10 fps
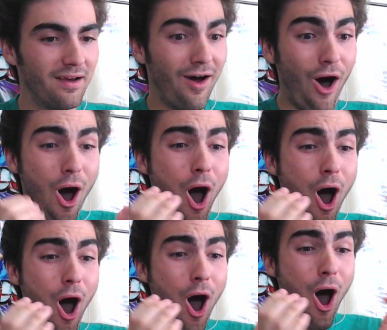
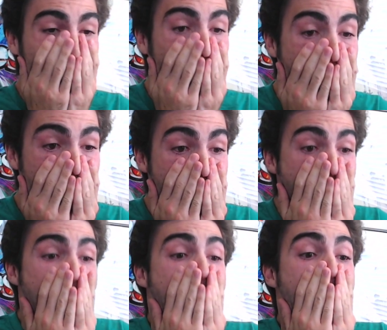Oh,
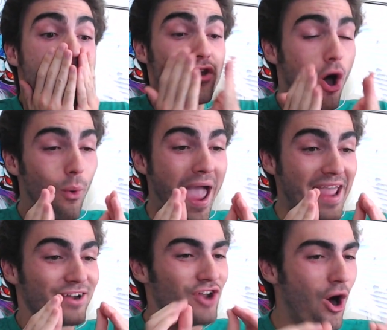no more! No
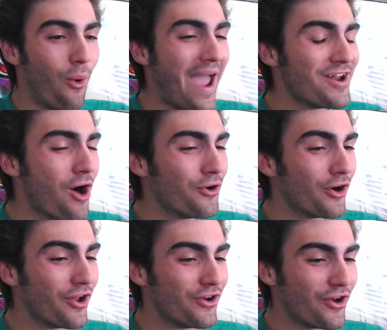way! No way! No, no,
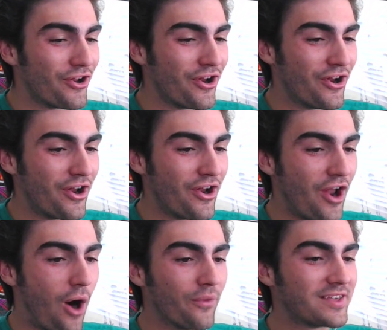no, no, no, no, no, no, no,
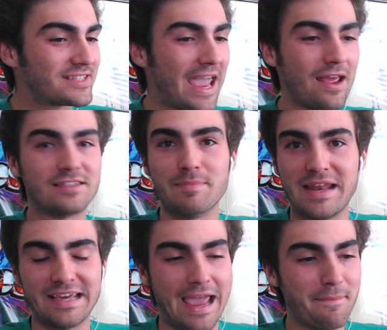no. This can't- it's a
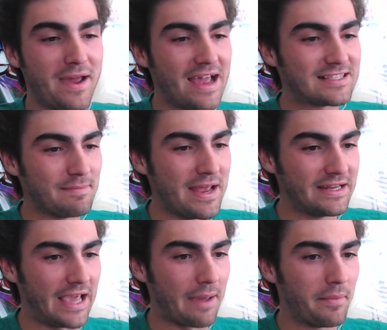minigame. It's a
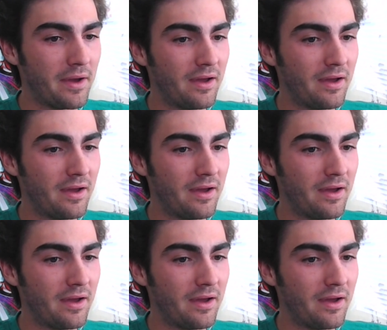minigame.